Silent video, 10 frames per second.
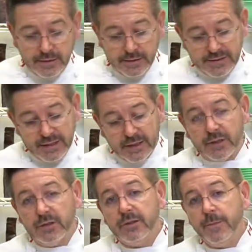
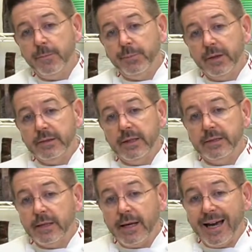Second,
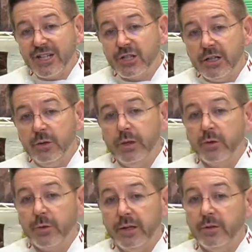that's actually we
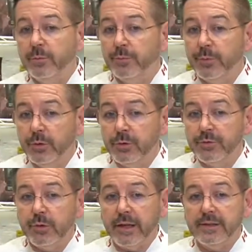create a
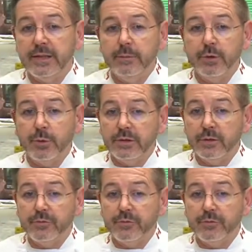beautiful and stable crystal